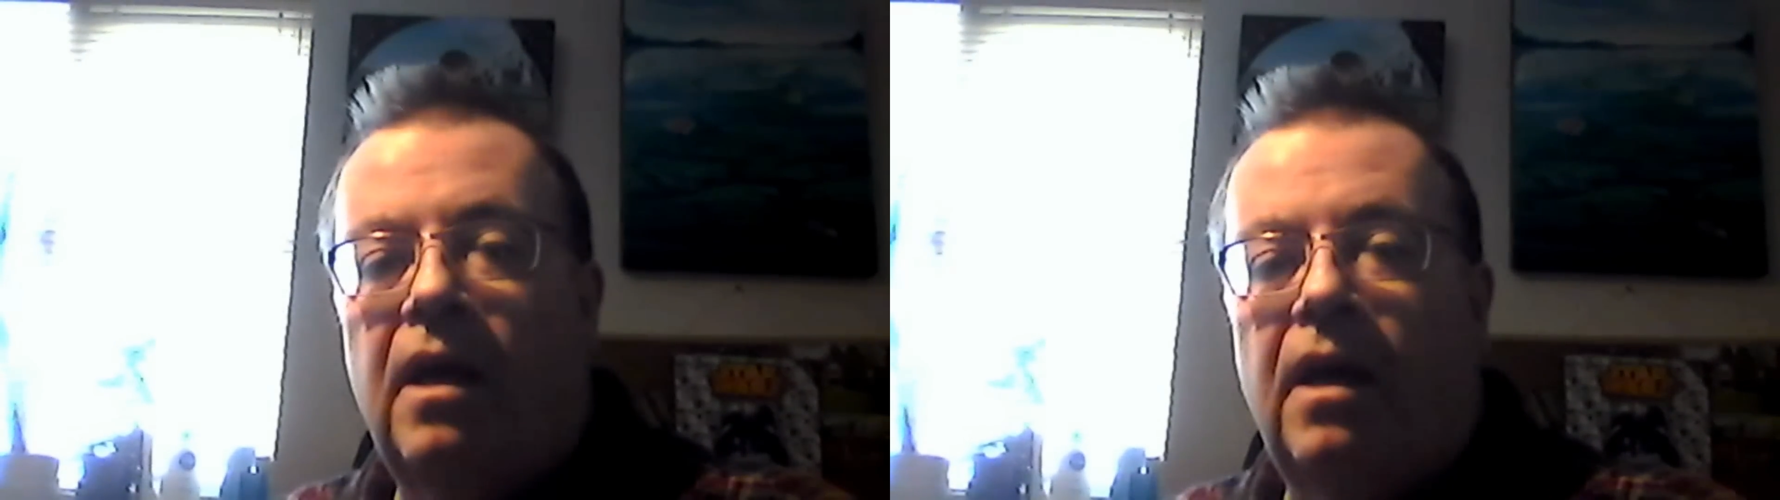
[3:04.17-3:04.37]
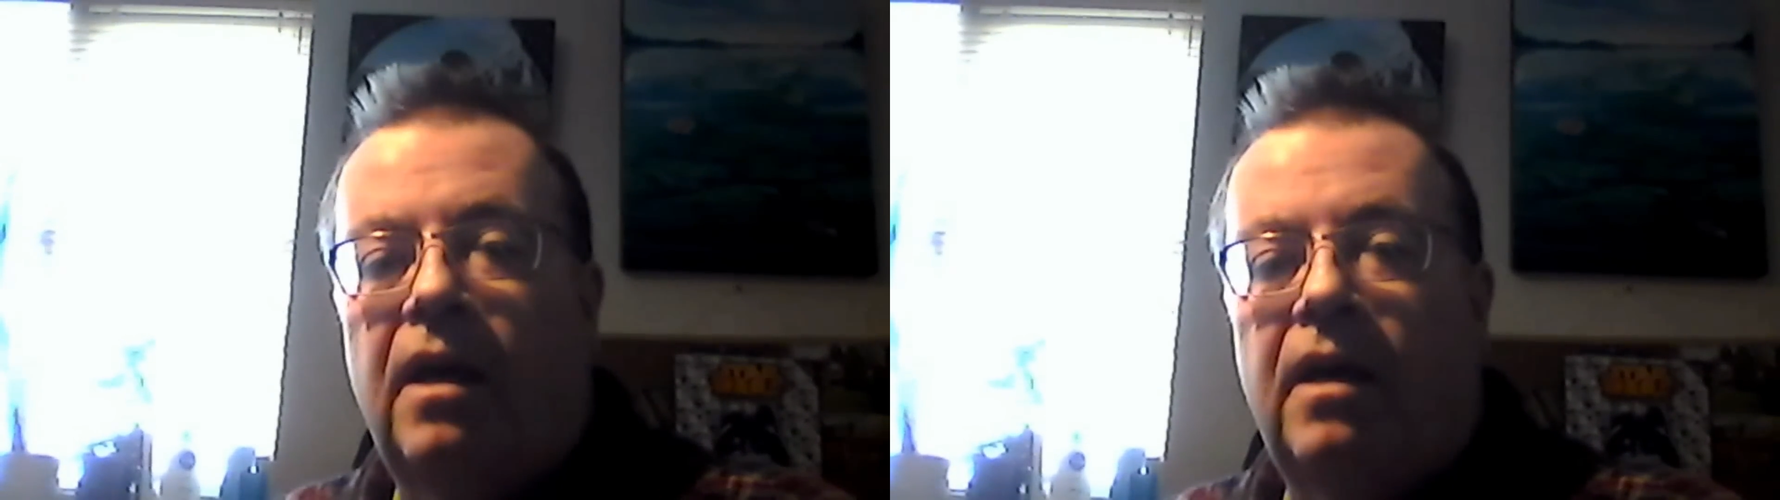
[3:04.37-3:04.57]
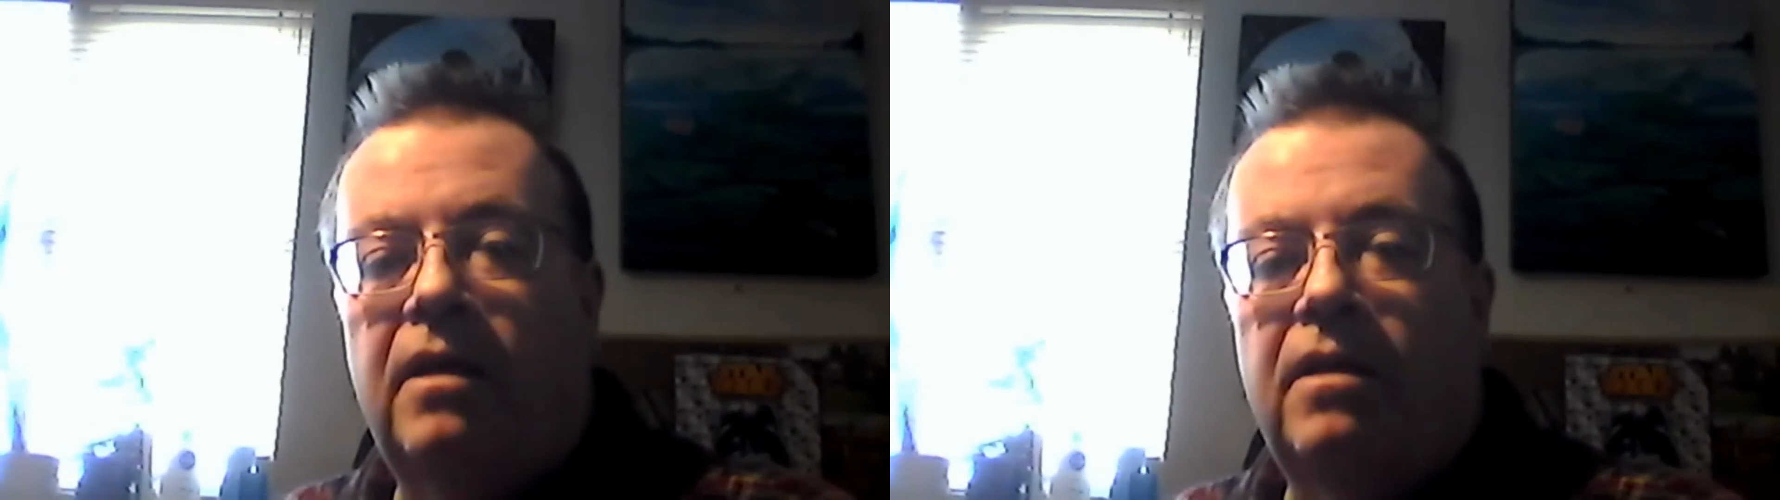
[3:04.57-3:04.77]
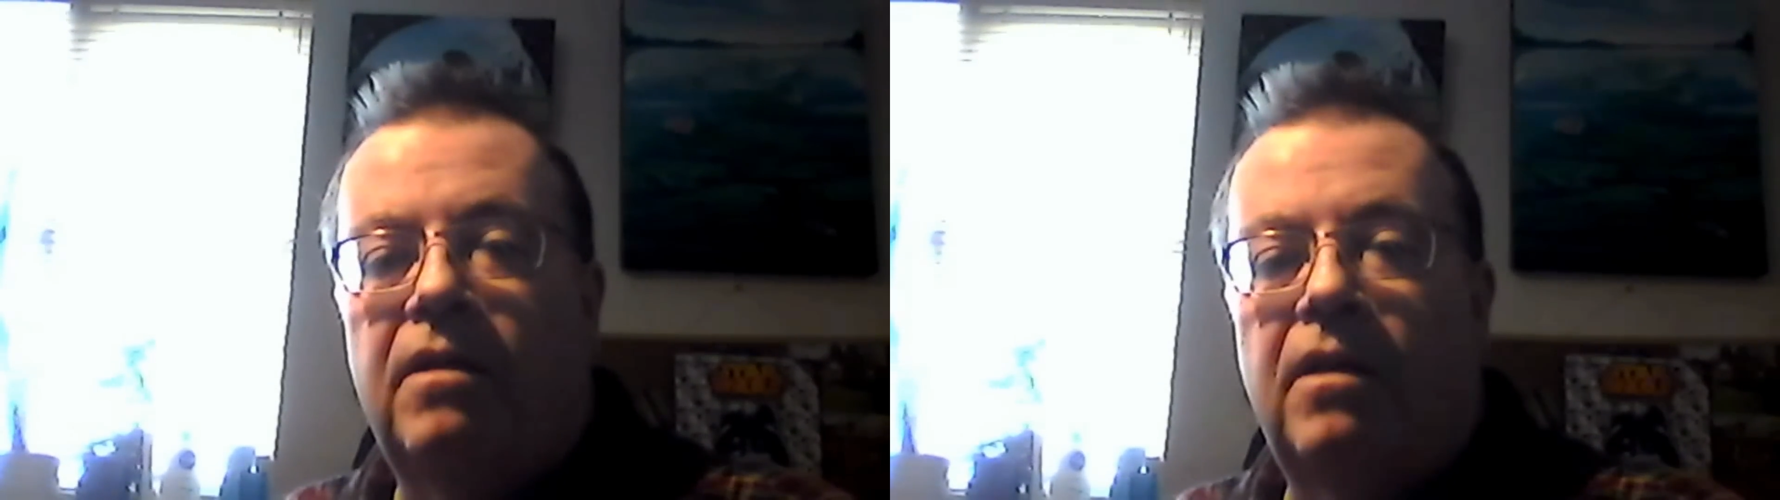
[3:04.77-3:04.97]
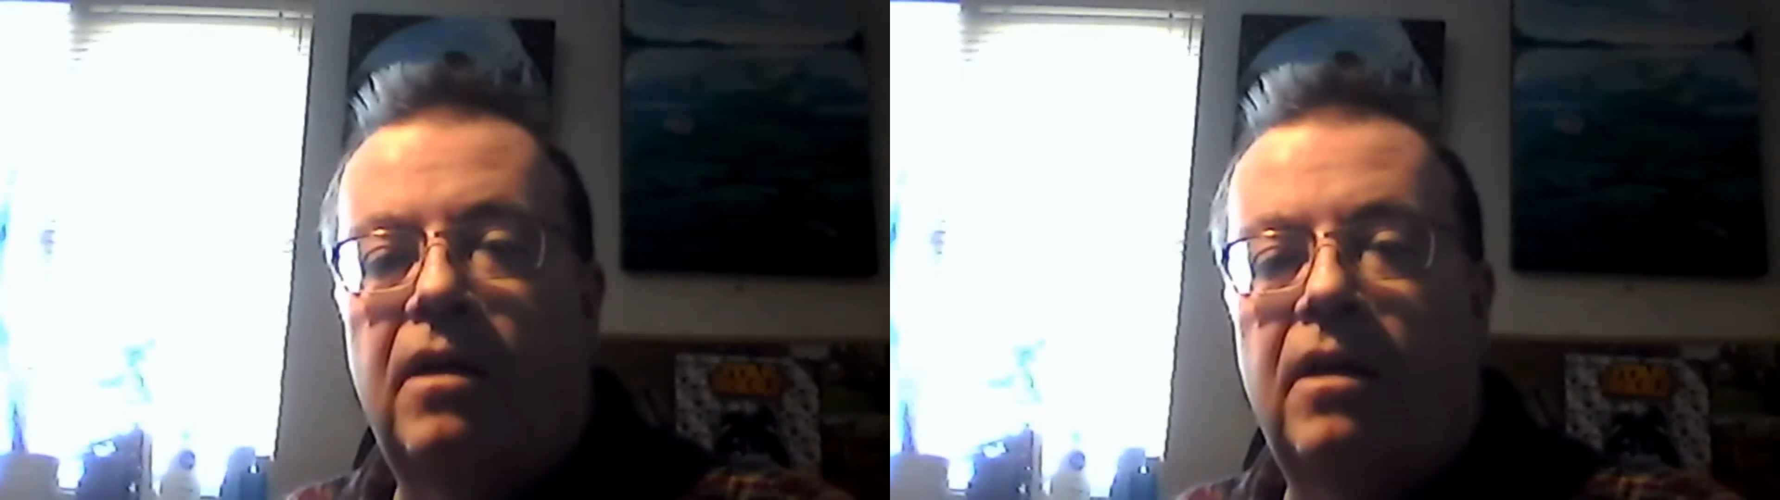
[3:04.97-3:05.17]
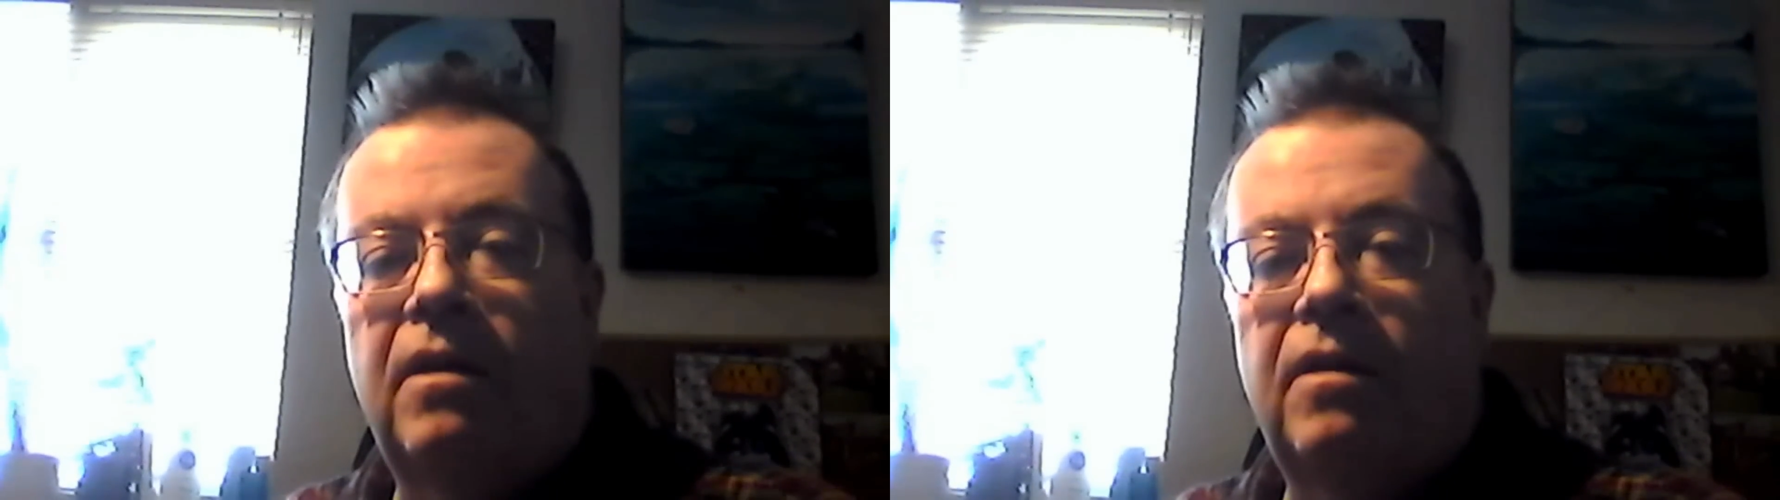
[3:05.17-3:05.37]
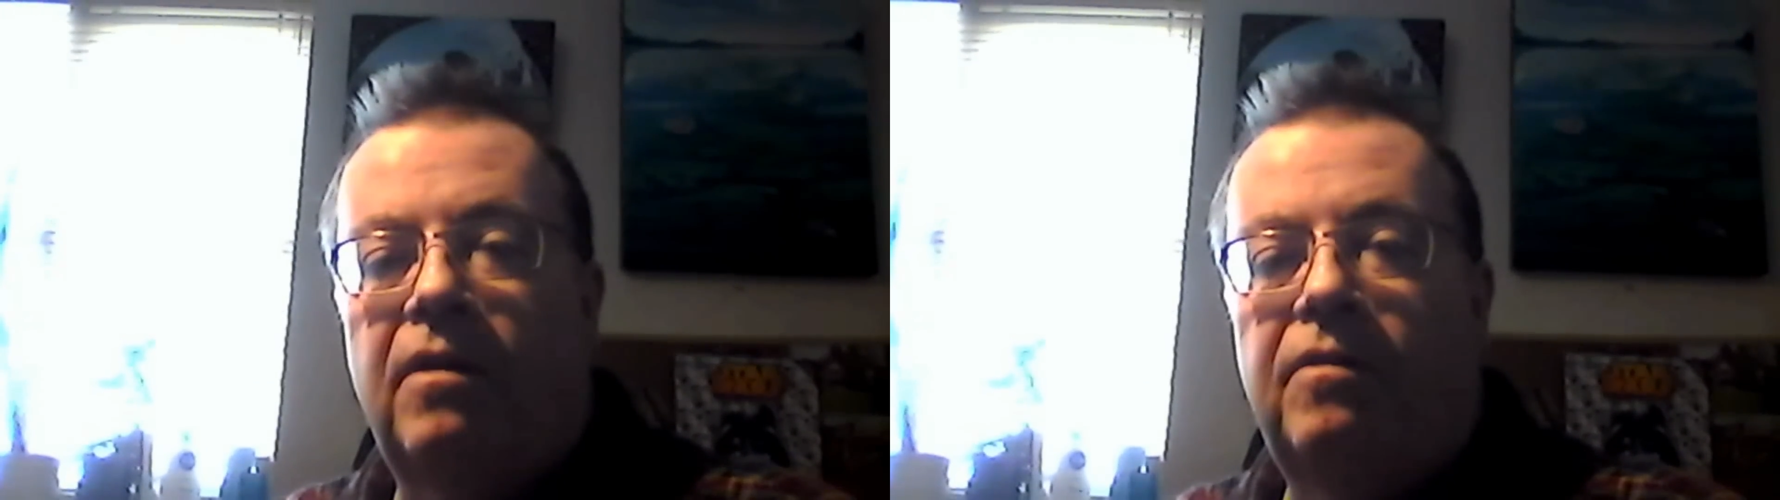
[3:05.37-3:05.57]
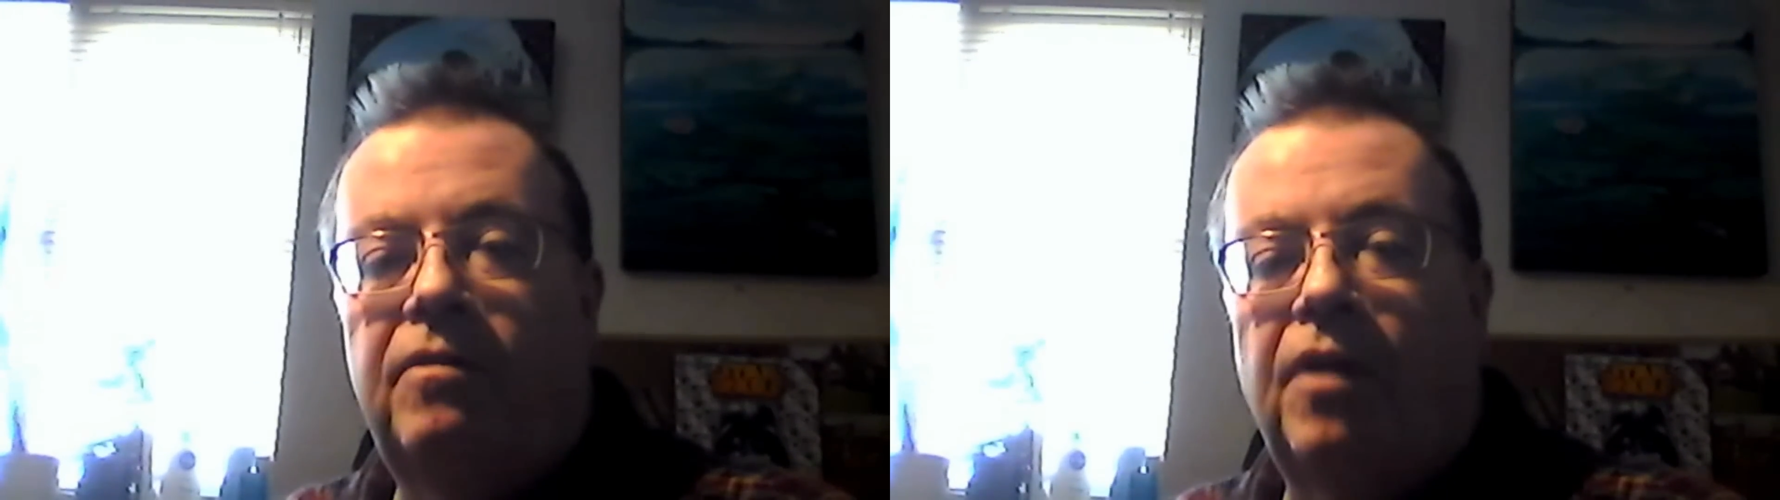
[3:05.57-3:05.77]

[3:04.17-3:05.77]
and they've